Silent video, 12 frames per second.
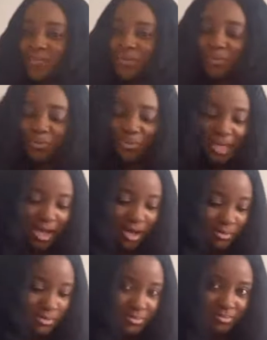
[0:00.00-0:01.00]
me know
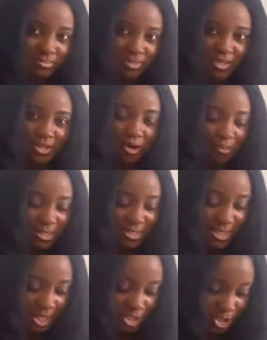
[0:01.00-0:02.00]
down in the comment
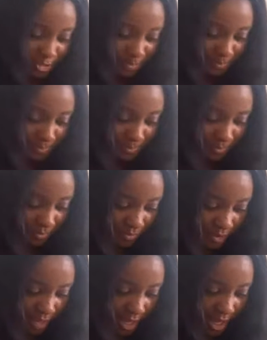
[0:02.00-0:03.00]
section.
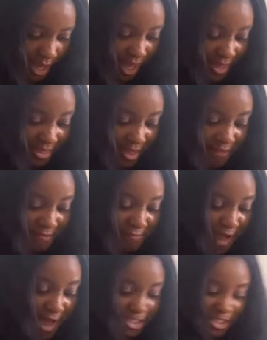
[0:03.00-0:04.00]
And then
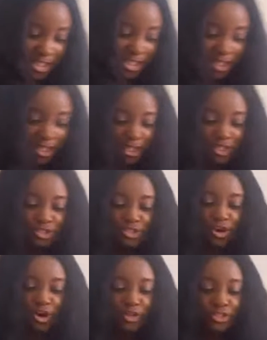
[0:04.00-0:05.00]
finally,
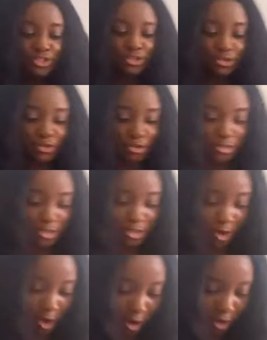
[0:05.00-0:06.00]
don't use
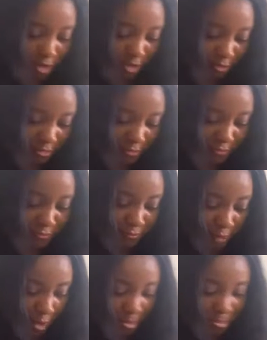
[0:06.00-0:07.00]
all of the
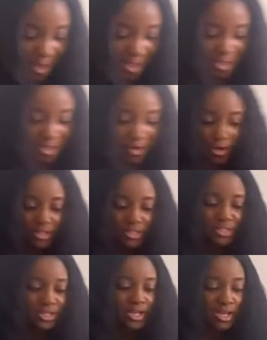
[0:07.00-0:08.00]
form
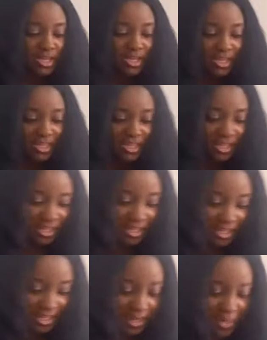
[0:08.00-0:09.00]
methods
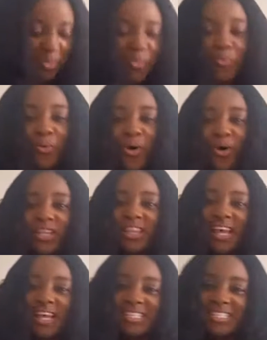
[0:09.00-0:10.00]
in
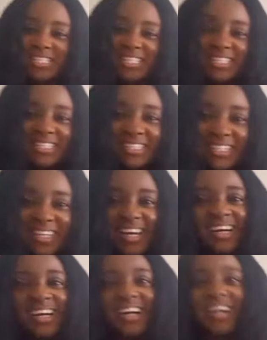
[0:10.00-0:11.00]
one lesson.
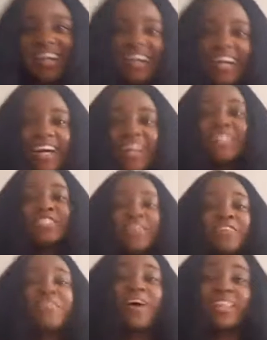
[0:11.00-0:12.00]
So
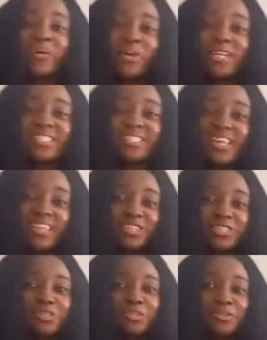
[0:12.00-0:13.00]
the fact that we're saying that
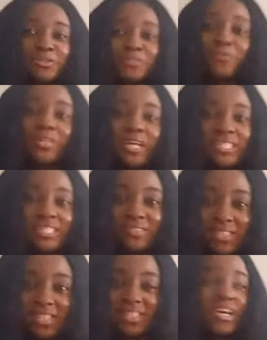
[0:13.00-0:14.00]
you should use fun
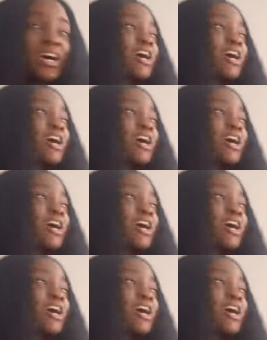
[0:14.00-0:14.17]
activities,